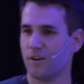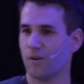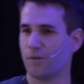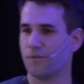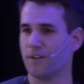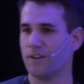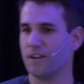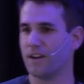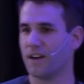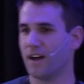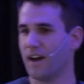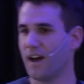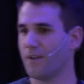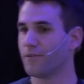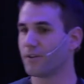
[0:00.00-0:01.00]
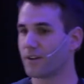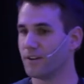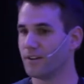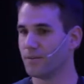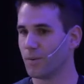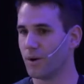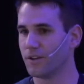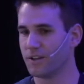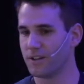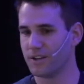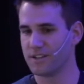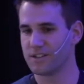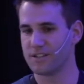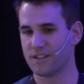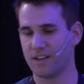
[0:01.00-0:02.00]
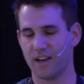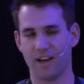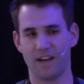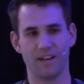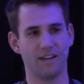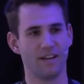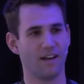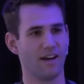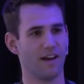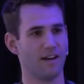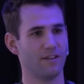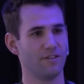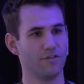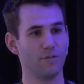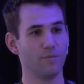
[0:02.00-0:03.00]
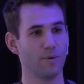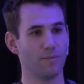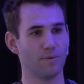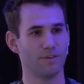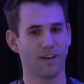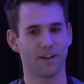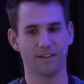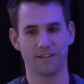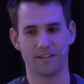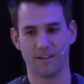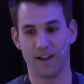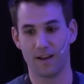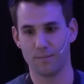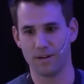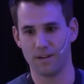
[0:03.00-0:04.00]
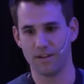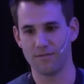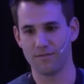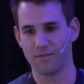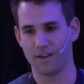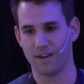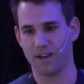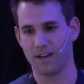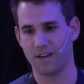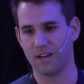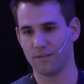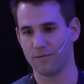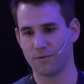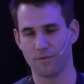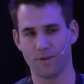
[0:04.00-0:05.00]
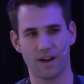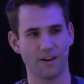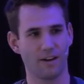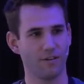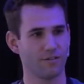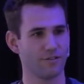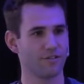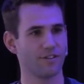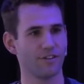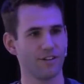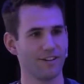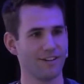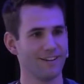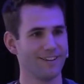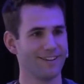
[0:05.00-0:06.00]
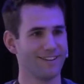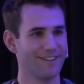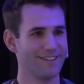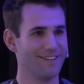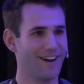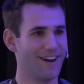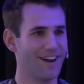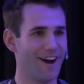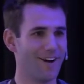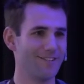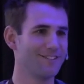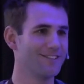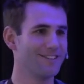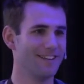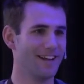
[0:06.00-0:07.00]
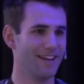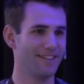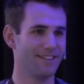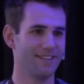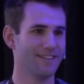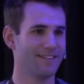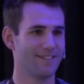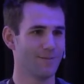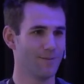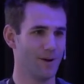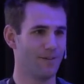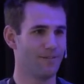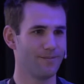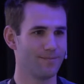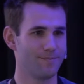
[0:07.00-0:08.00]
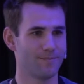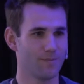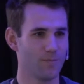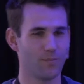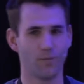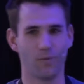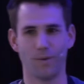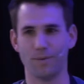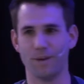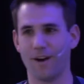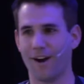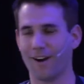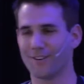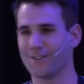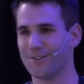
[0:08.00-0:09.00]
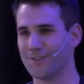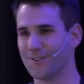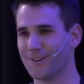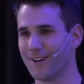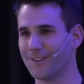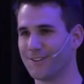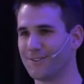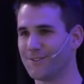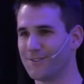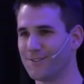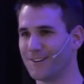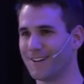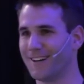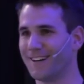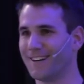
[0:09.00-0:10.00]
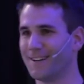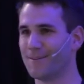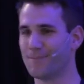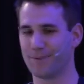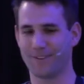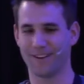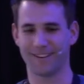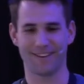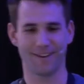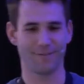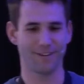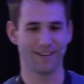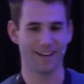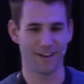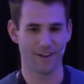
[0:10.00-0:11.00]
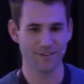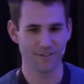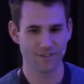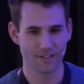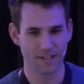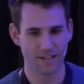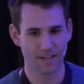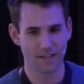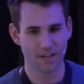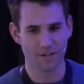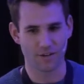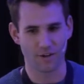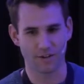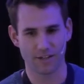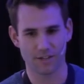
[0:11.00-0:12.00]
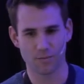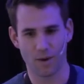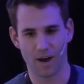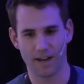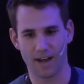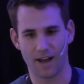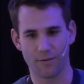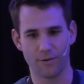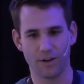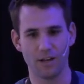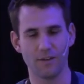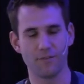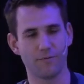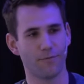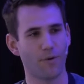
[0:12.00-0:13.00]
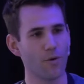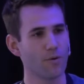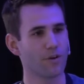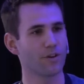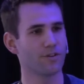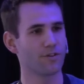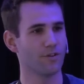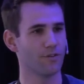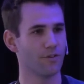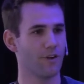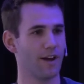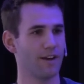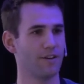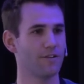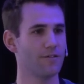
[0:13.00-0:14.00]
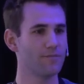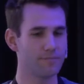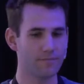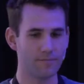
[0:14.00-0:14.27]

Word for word: of the uh, African wilderness and uh, should be protected, I believe. And if the rhinos die out, then, well, will be hard to, uh, to uh, protect everything else. So that's why I really focus on the rhino,